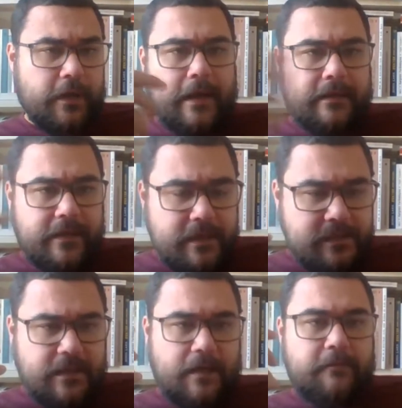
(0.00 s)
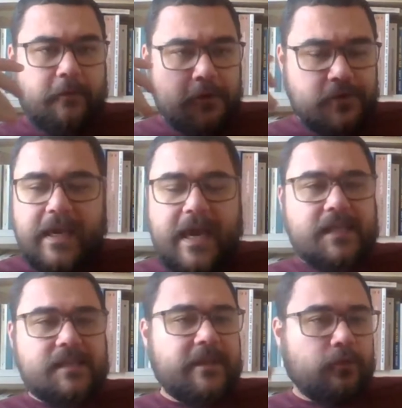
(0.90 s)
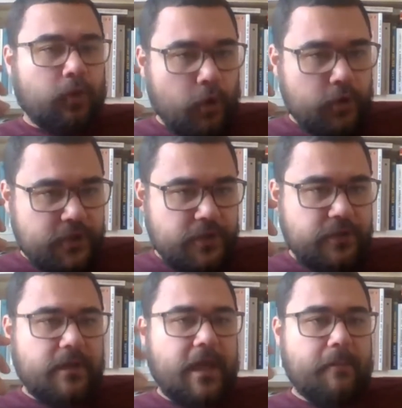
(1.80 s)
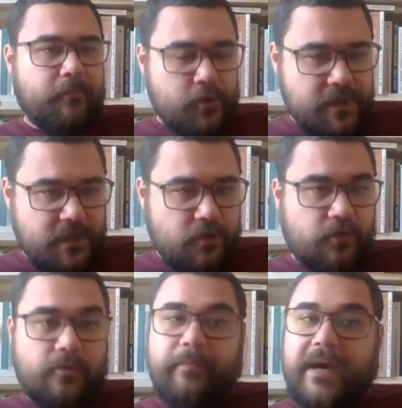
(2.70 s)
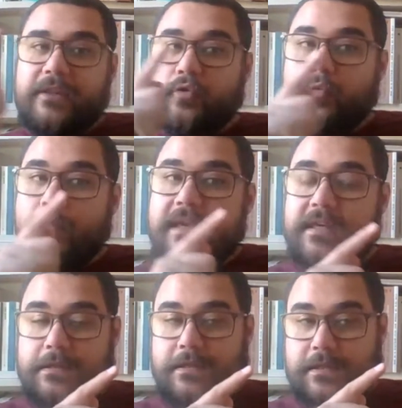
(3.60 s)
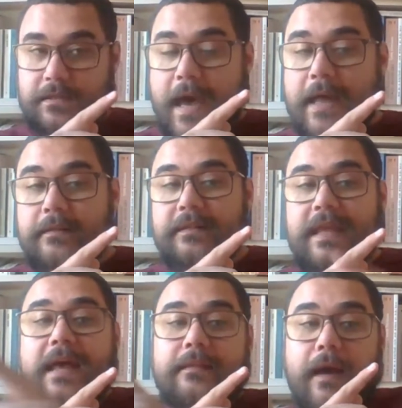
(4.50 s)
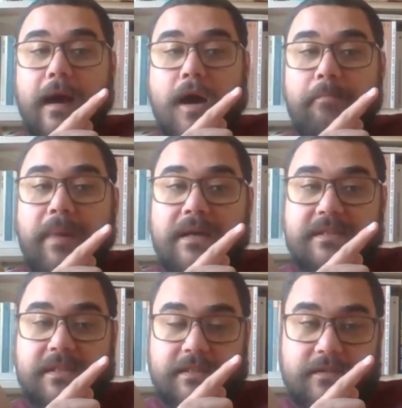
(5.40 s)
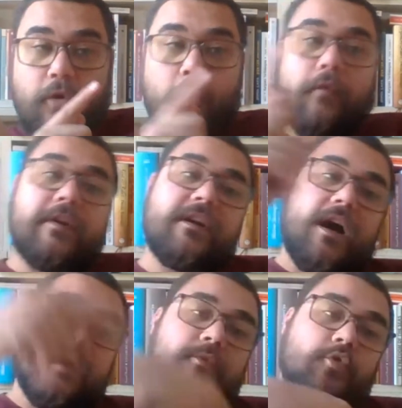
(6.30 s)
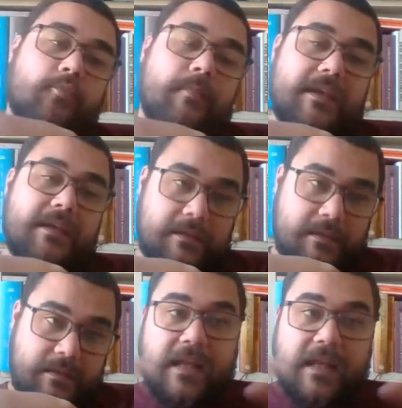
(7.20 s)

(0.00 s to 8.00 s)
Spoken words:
At his time, first he has been tortured and prosecuted by the Umayyads, and then Abbasids overcome the Umayyads.